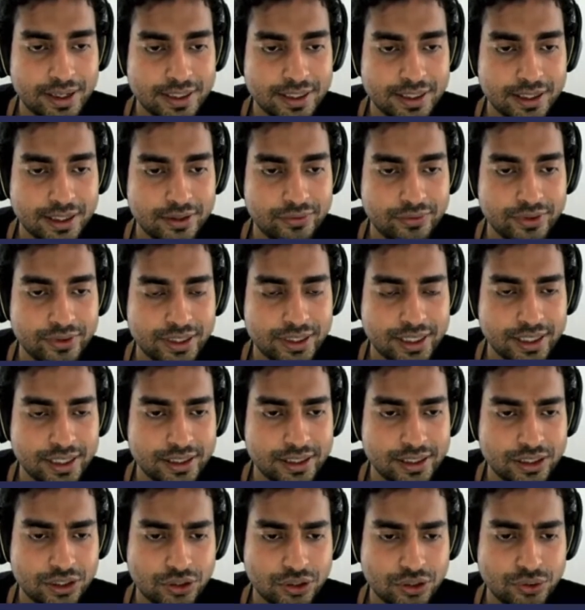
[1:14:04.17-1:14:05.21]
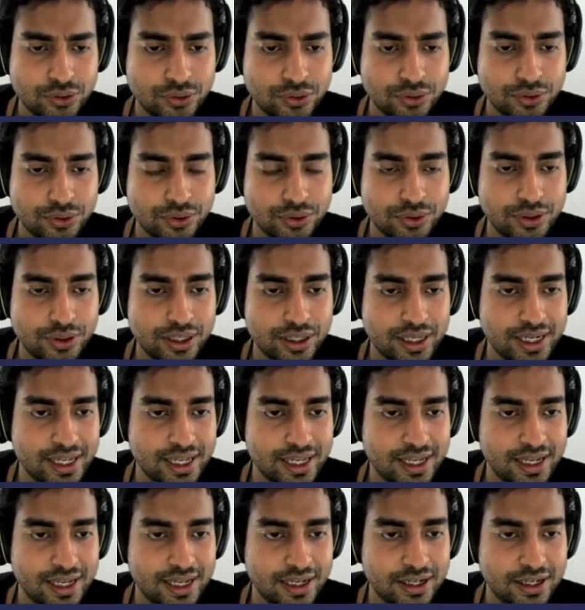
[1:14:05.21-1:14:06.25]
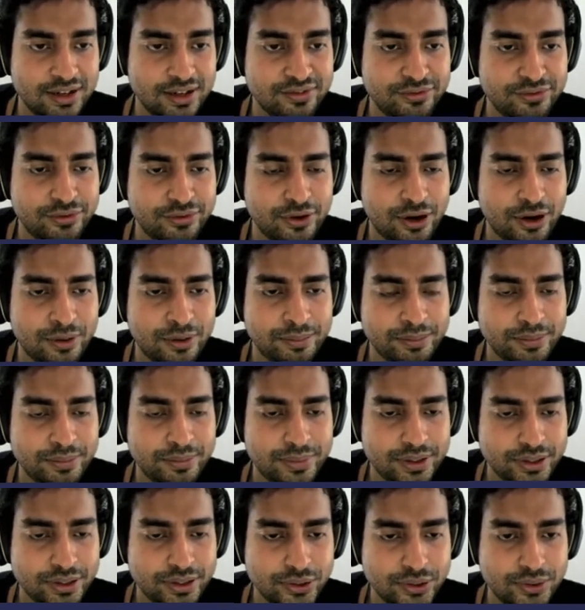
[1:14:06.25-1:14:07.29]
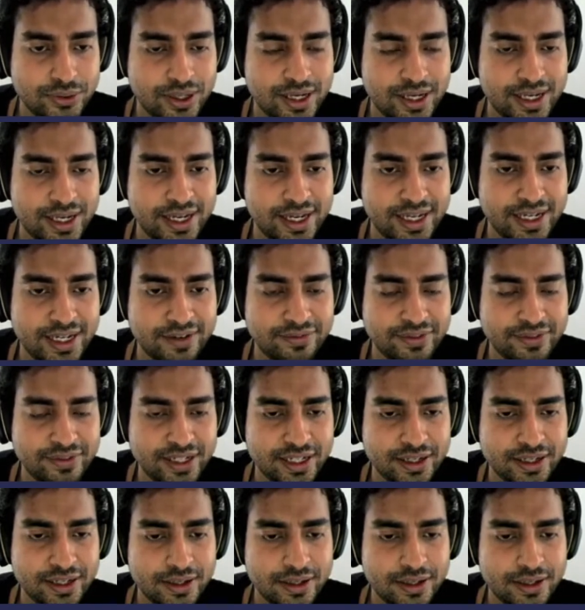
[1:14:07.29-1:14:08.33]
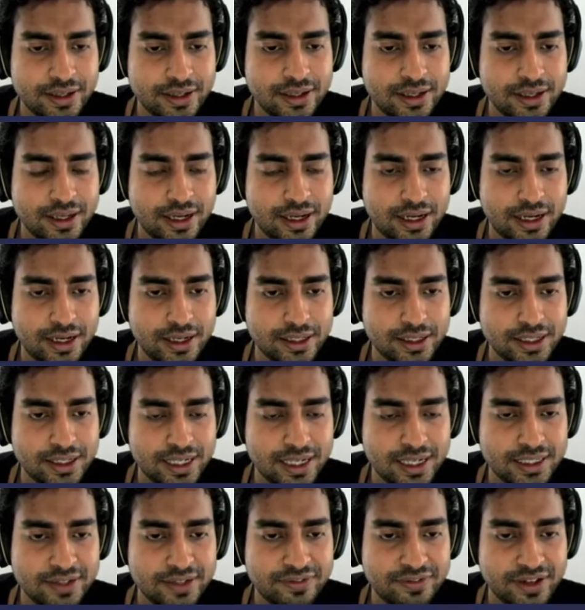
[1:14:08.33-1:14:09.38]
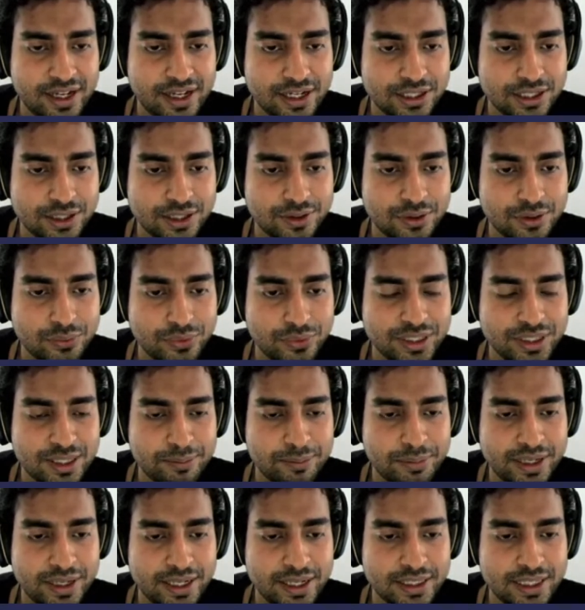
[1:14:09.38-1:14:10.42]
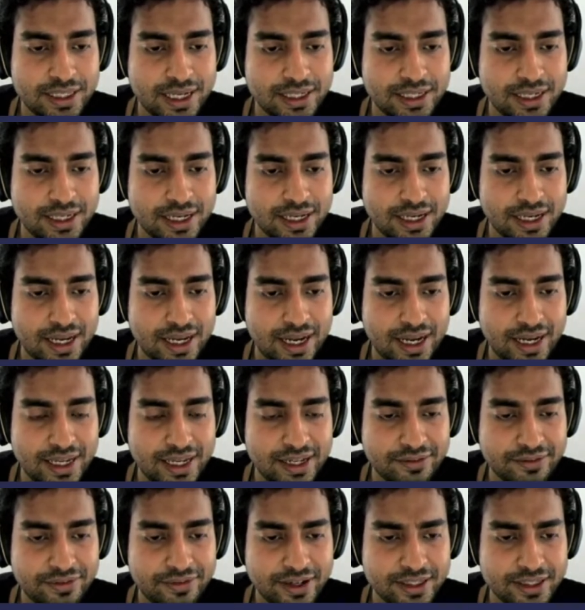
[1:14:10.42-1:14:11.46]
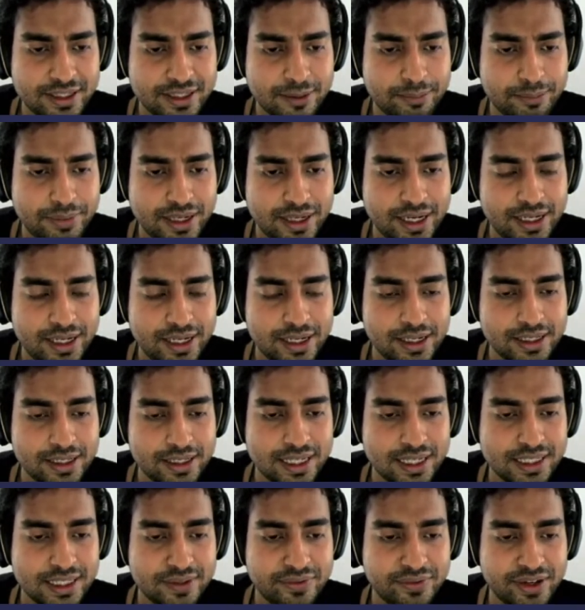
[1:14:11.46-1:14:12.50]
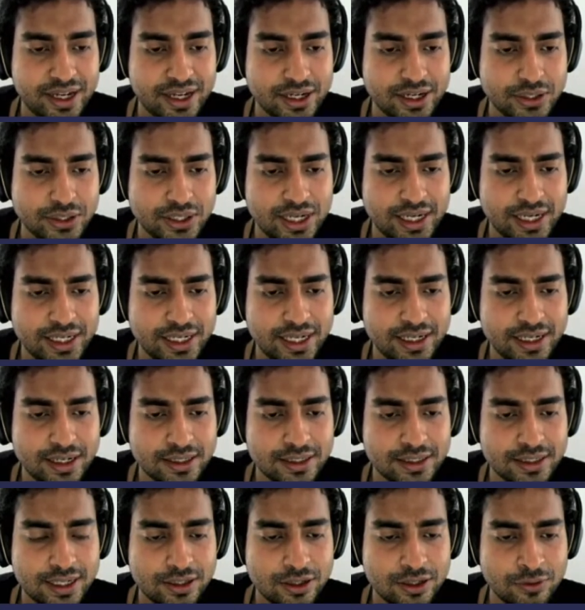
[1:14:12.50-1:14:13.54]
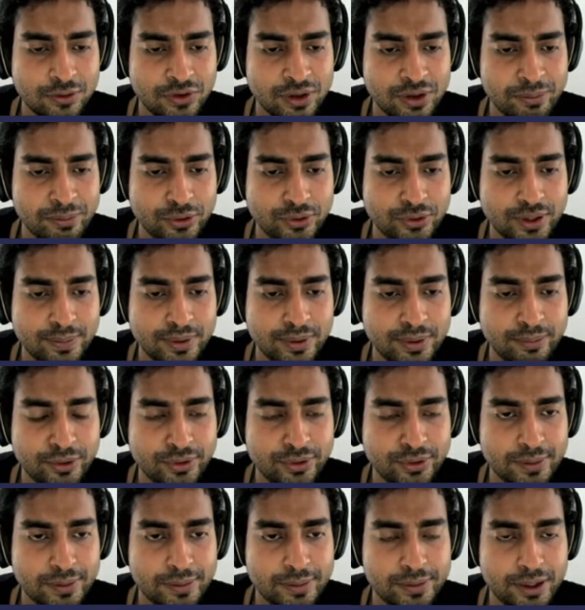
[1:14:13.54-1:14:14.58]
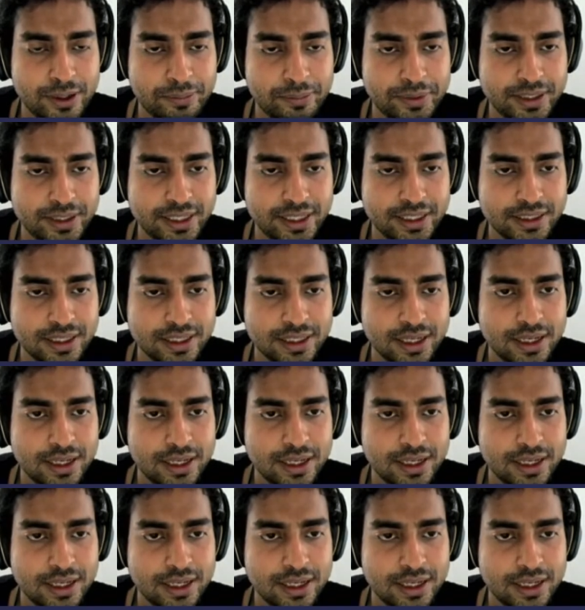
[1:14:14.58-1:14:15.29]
services to conform to a NFT classification, which implies that if I supply a classification ID and a set of mutable properties,